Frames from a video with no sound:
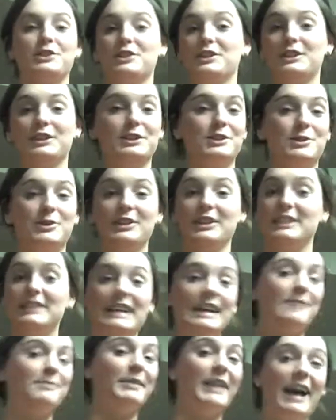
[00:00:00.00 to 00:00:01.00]
You're still doing the
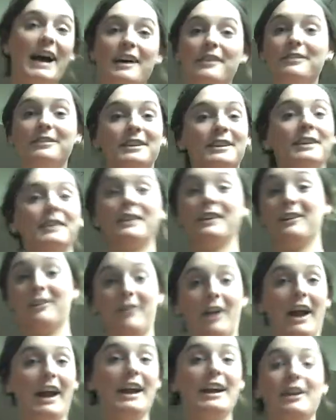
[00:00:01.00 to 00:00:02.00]
same left,
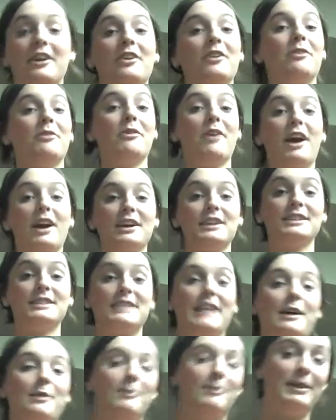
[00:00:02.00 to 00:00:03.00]
right, rock,
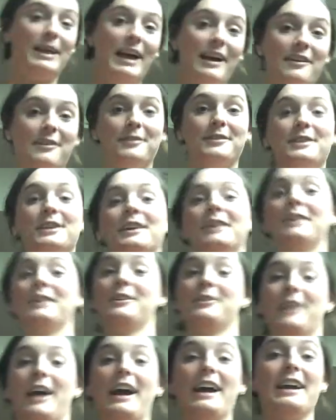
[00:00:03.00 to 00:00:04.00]
step, left,
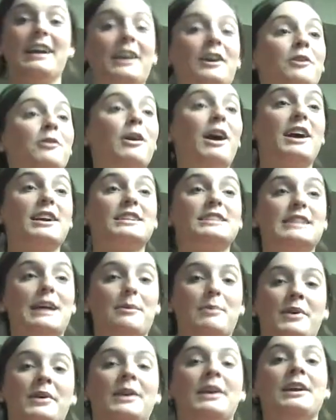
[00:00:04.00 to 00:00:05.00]
right, rock,
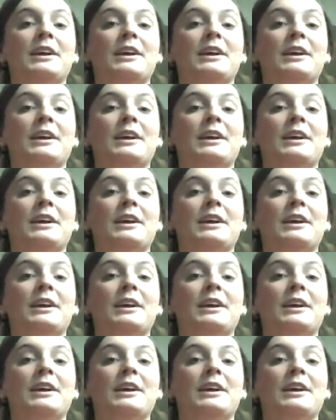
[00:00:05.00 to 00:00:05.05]
step.